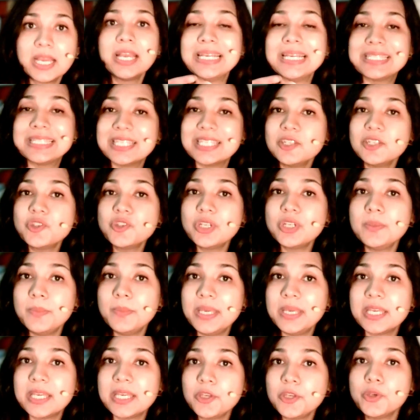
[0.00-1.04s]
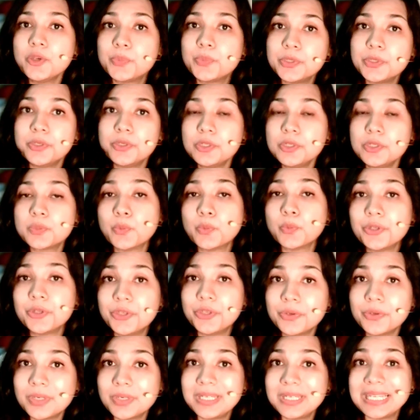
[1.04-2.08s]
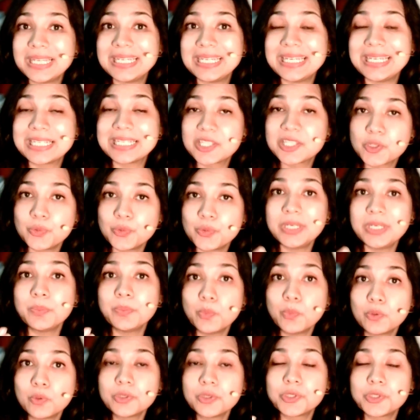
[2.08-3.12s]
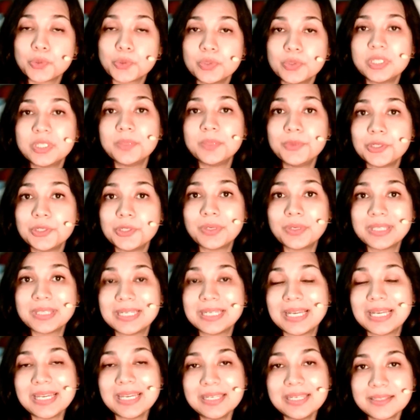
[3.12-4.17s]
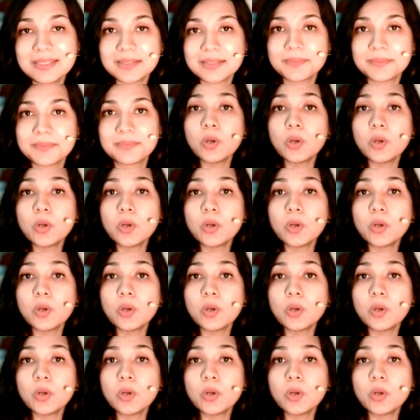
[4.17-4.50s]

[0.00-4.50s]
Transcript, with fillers: essentially making you produce more urine and excrete more sodium during the night.